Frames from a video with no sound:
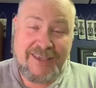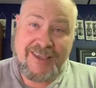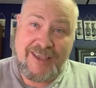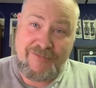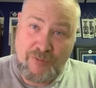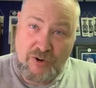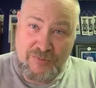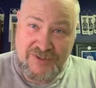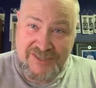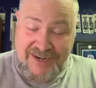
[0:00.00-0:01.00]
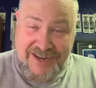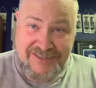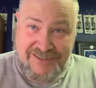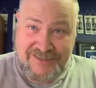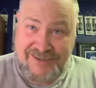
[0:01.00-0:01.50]
If I'm going with the
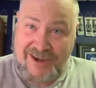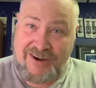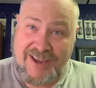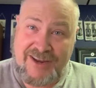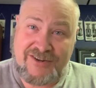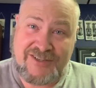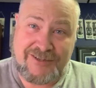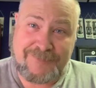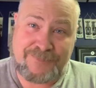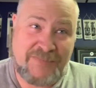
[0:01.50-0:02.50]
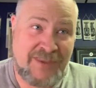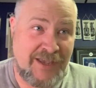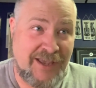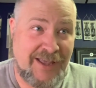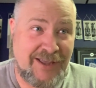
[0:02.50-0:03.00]
stats, it's Gary Anderson.
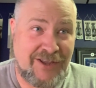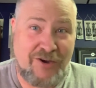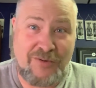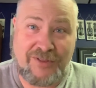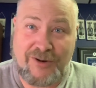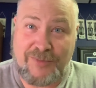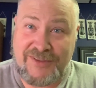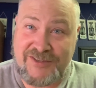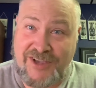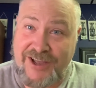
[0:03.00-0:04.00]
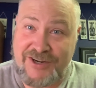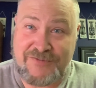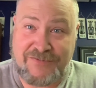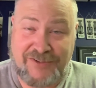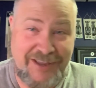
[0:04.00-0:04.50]
Go a little bit the Scottish
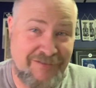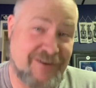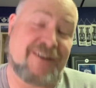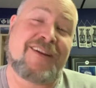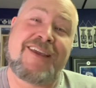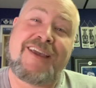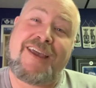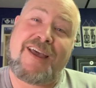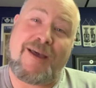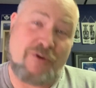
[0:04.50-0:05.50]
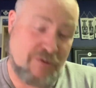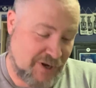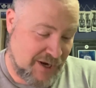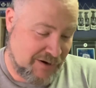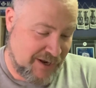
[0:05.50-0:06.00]
flavor. I'm going
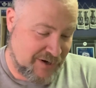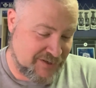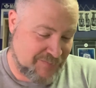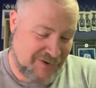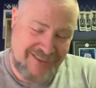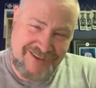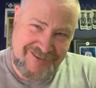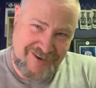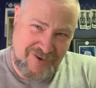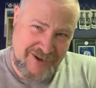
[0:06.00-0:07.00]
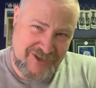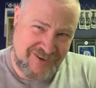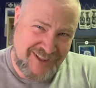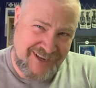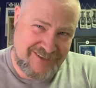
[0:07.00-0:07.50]
Gary Anderson, but I think it's going to go extra
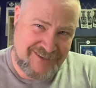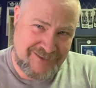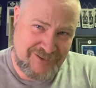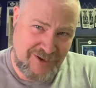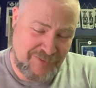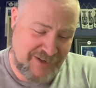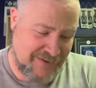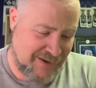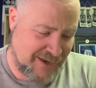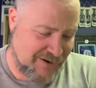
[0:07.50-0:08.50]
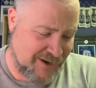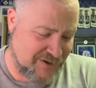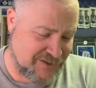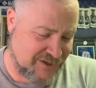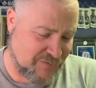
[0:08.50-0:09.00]
legs. So I'm going to take Gary
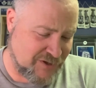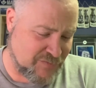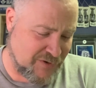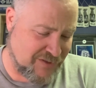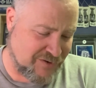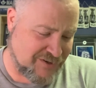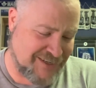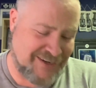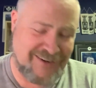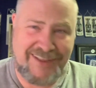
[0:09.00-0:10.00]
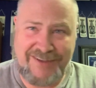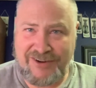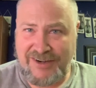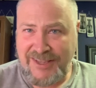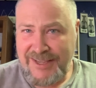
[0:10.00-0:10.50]
Anderson to win this one,
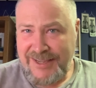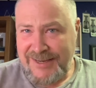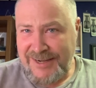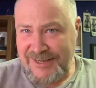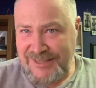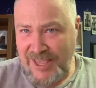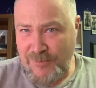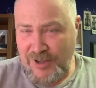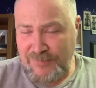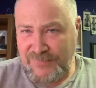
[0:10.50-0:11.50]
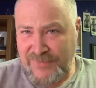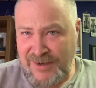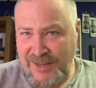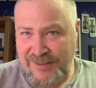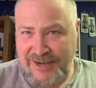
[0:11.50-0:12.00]
13-11. Next game up,
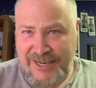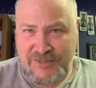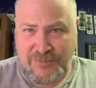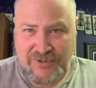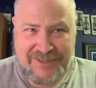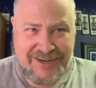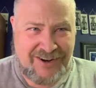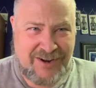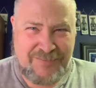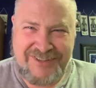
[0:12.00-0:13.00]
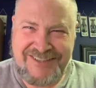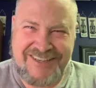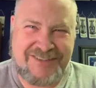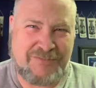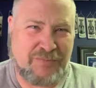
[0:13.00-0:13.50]
Nathan Aspinall, Danny Knopper. These
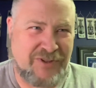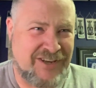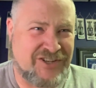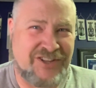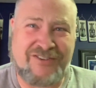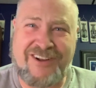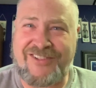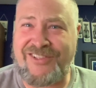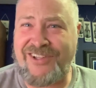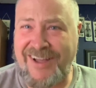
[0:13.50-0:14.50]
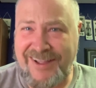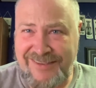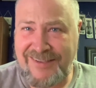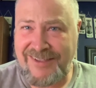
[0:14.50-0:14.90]
guys seem to play each other a lot.